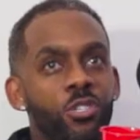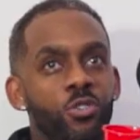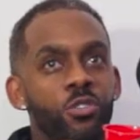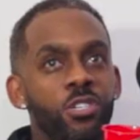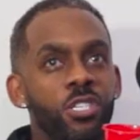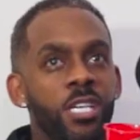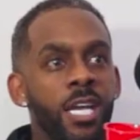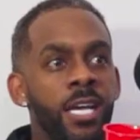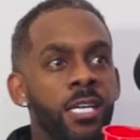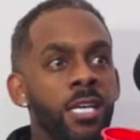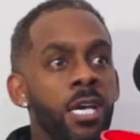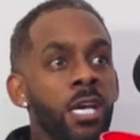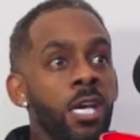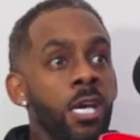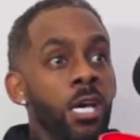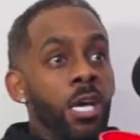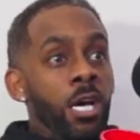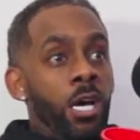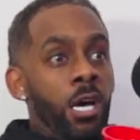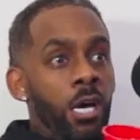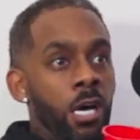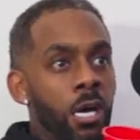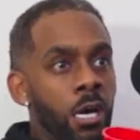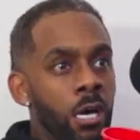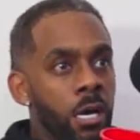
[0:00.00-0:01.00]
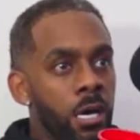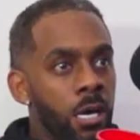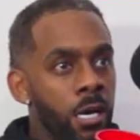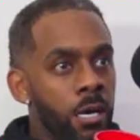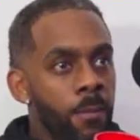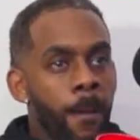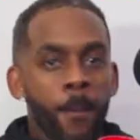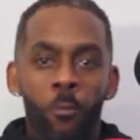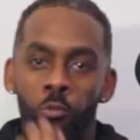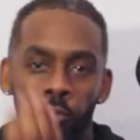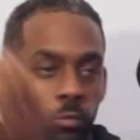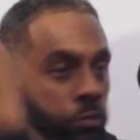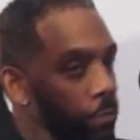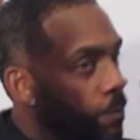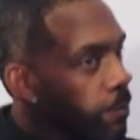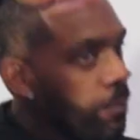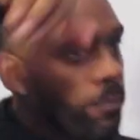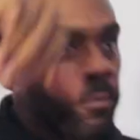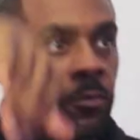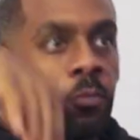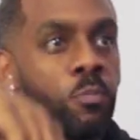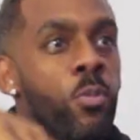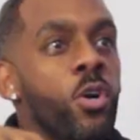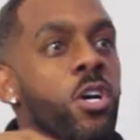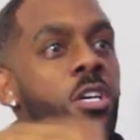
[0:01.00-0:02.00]
as soon as you
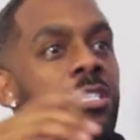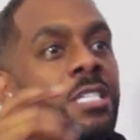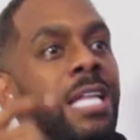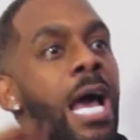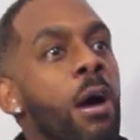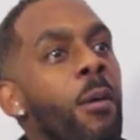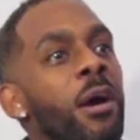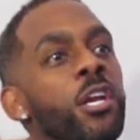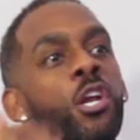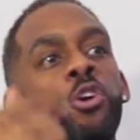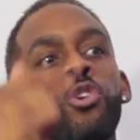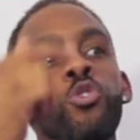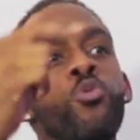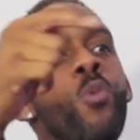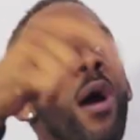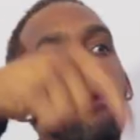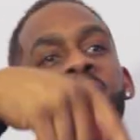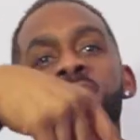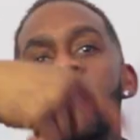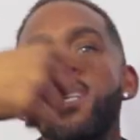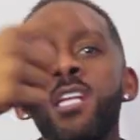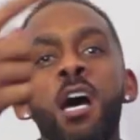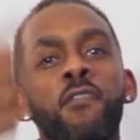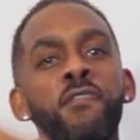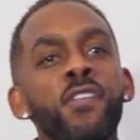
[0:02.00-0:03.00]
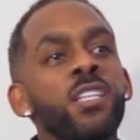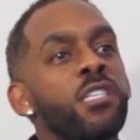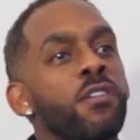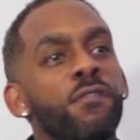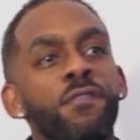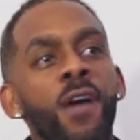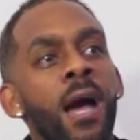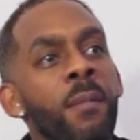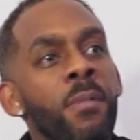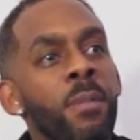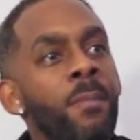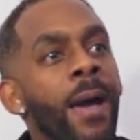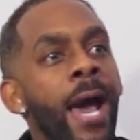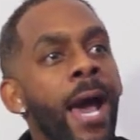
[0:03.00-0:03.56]
because yeah. now I know you have yeah. nothing to fight me